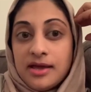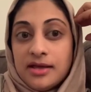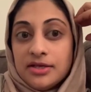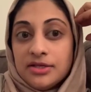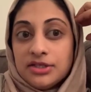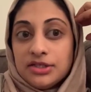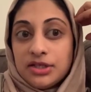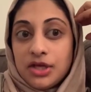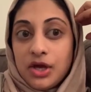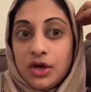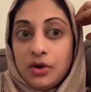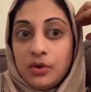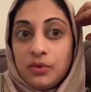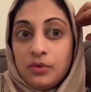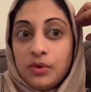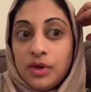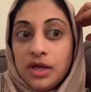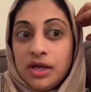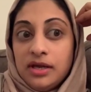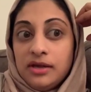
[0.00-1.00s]
So
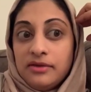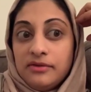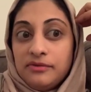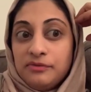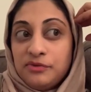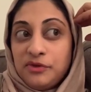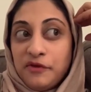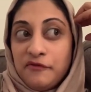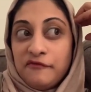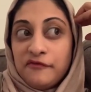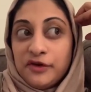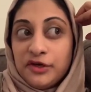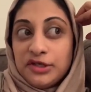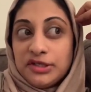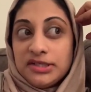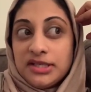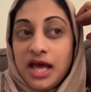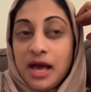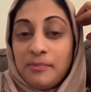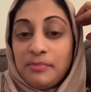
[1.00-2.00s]
the
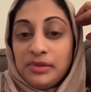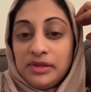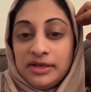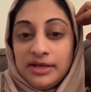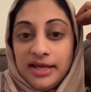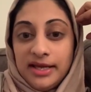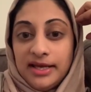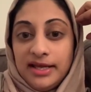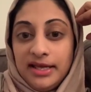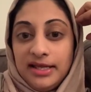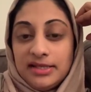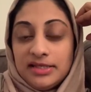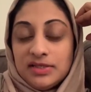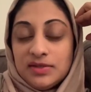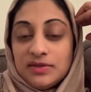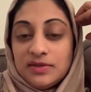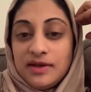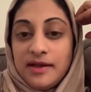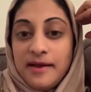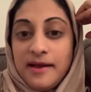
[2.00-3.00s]
first couple of nights,
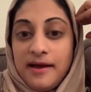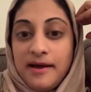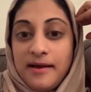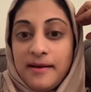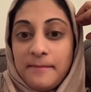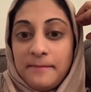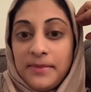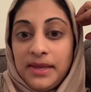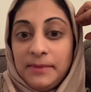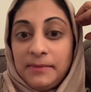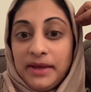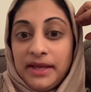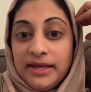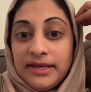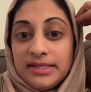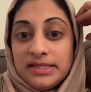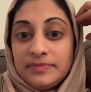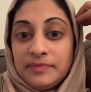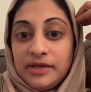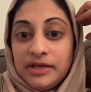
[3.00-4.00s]
me and my
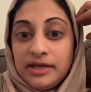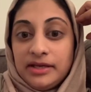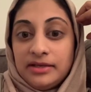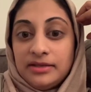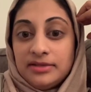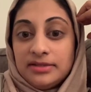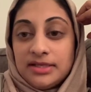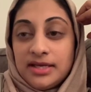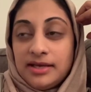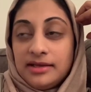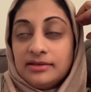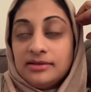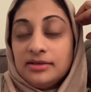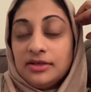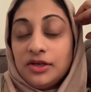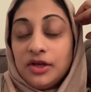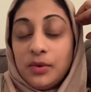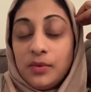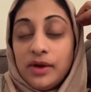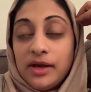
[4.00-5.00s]
husband, and you
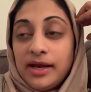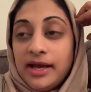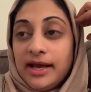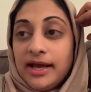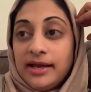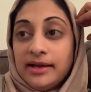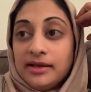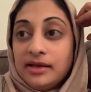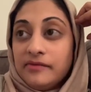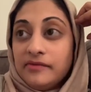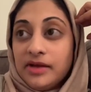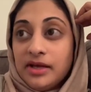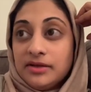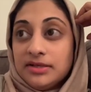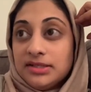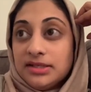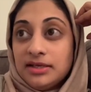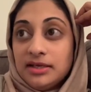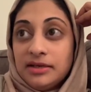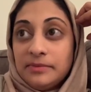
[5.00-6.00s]
know what, I gotta give it out
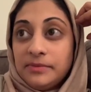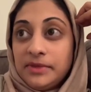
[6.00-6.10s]
to him.